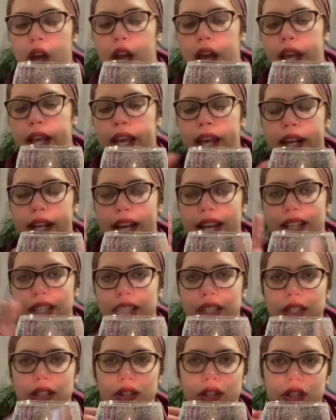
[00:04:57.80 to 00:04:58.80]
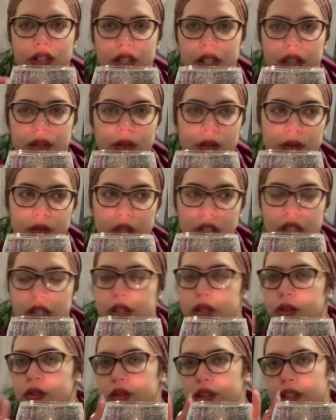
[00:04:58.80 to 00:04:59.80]
Again, guys, these are general readings,
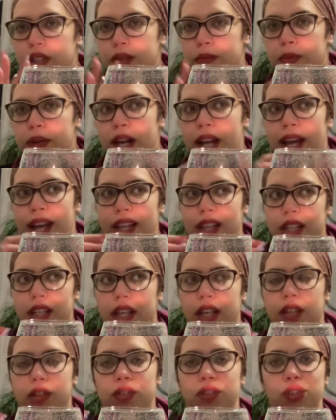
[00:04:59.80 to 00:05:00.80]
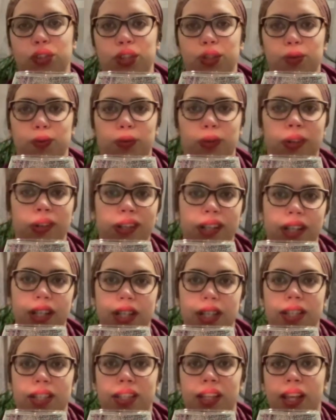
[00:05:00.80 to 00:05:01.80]
so only apply the energies where it
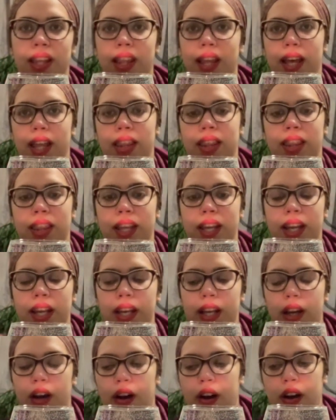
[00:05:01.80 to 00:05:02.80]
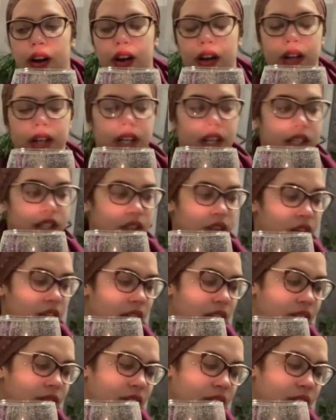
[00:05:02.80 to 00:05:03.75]
is that they are in your life.